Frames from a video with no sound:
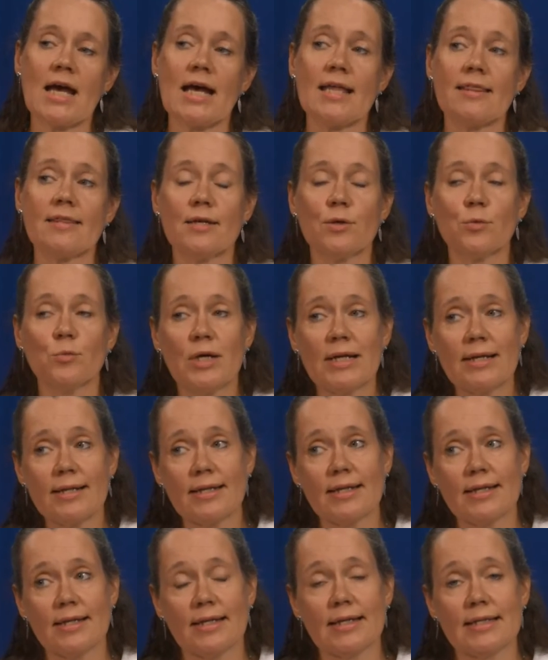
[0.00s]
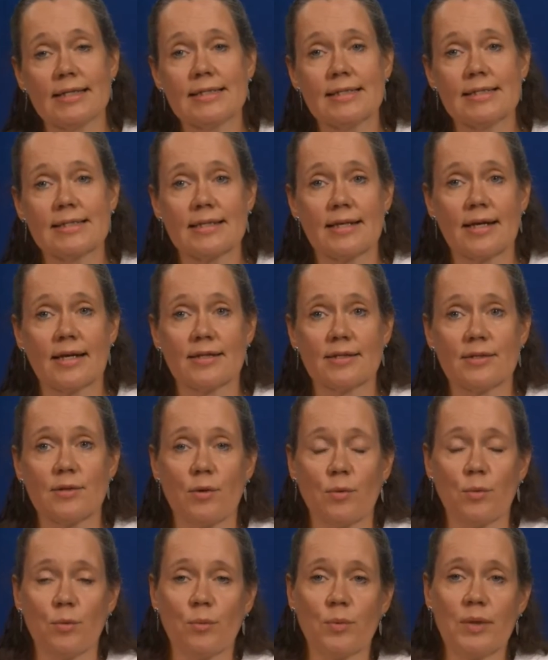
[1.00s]
And then one thing is that
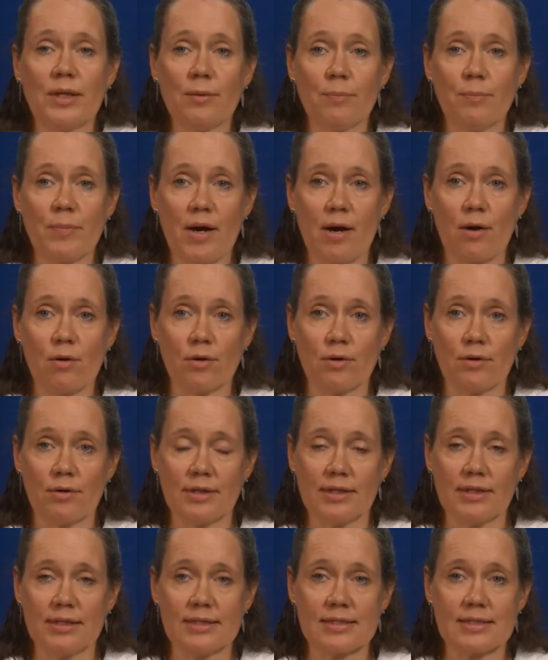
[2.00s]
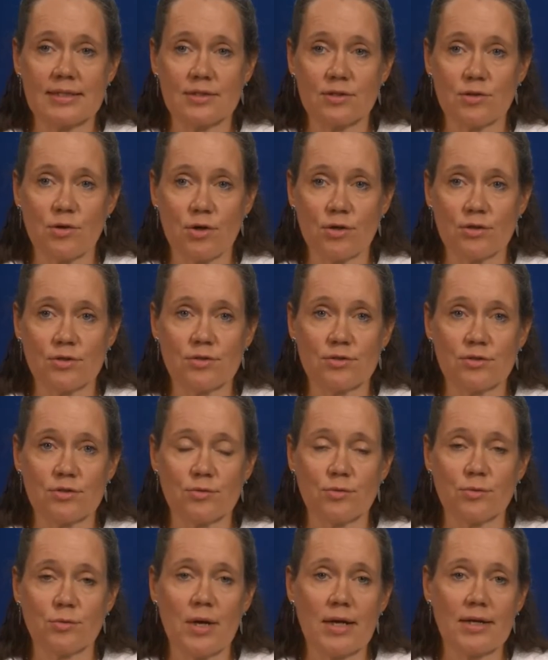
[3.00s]
wind power is not
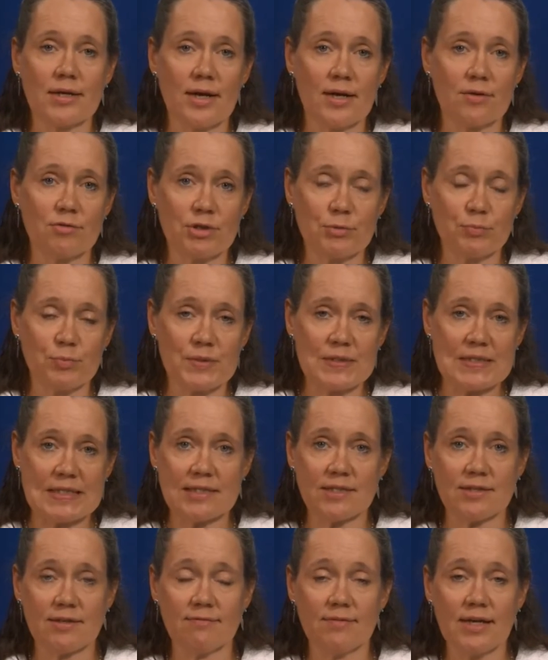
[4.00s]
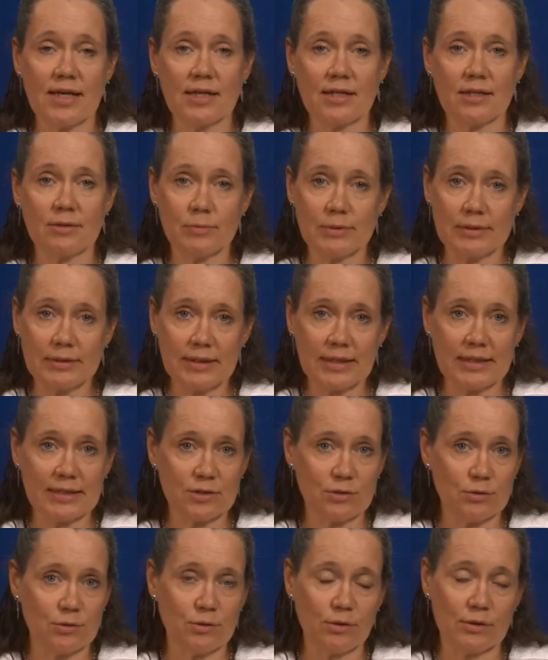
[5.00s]
100% available
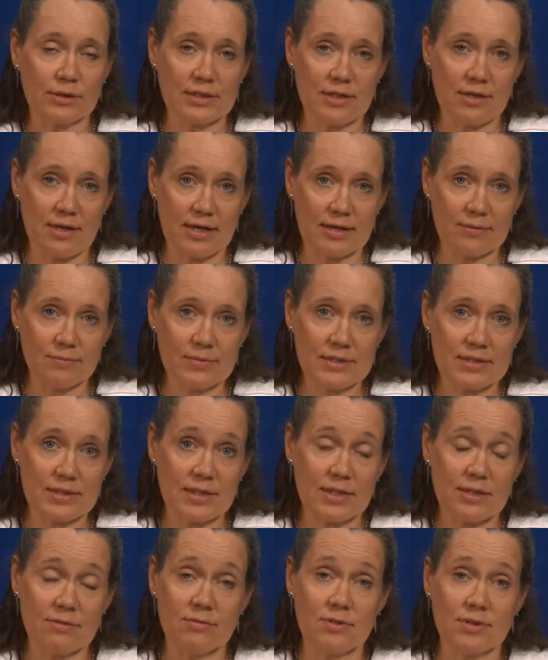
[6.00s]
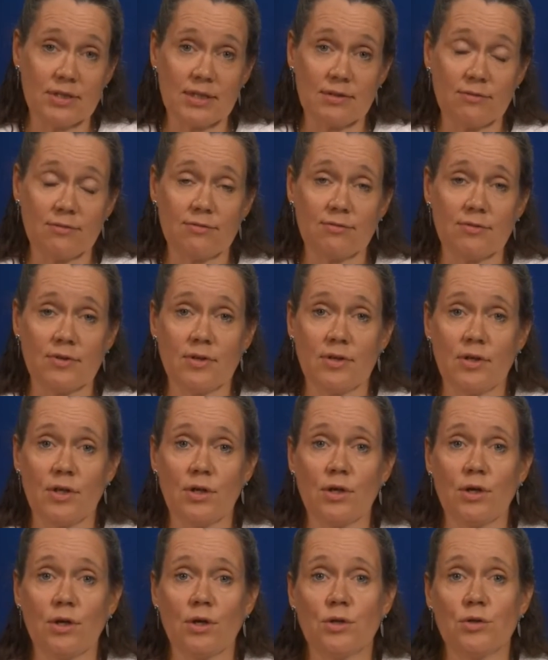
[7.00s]
at all times, even if
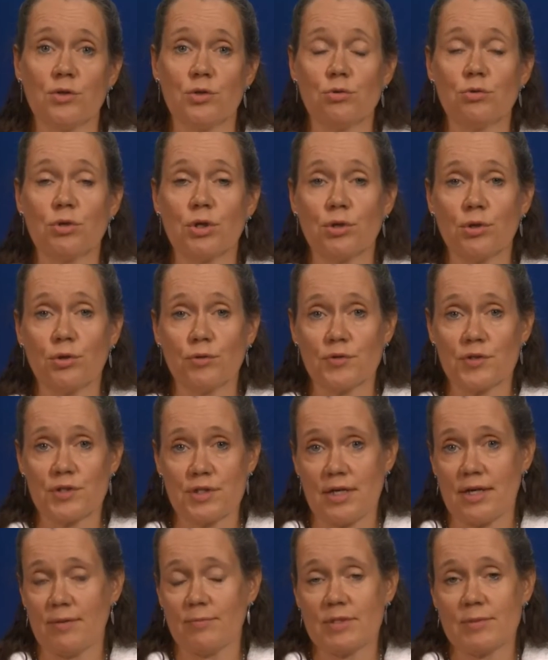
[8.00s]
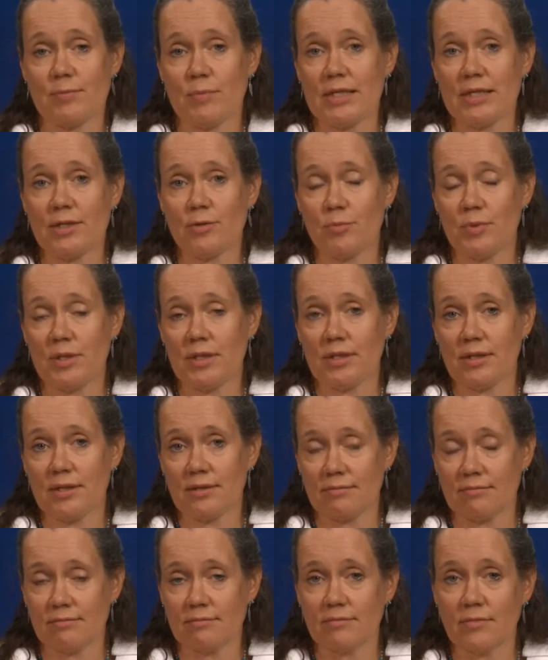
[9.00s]
during those times might
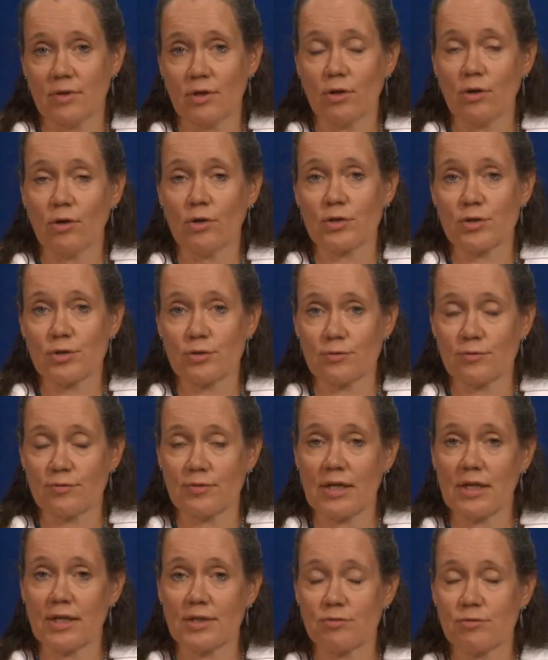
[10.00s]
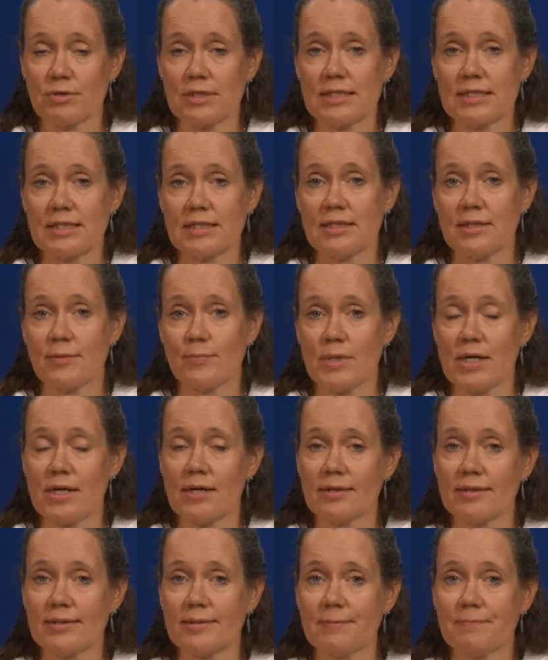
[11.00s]
be a lot of electricity
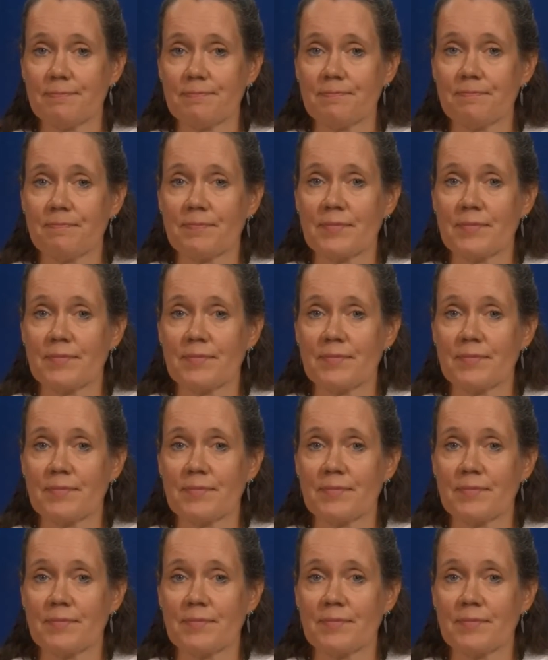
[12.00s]
demand.